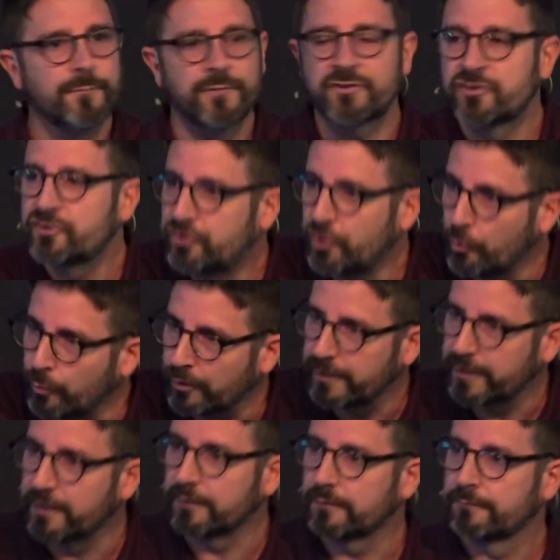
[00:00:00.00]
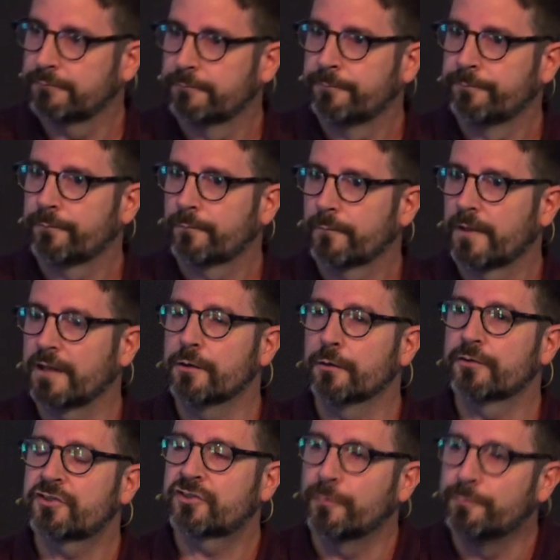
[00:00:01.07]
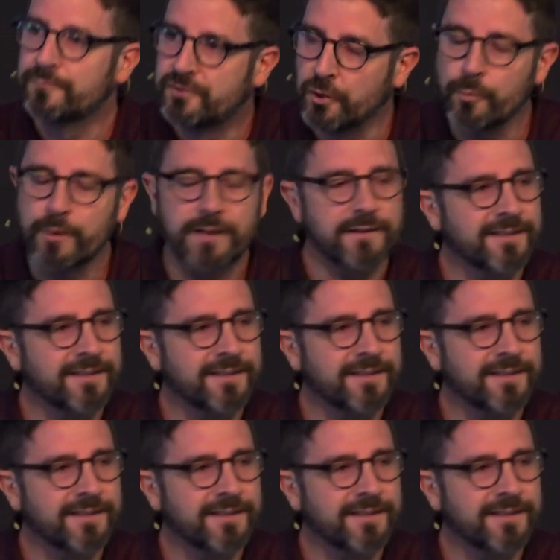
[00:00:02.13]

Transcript: stewarding, that you're subduing.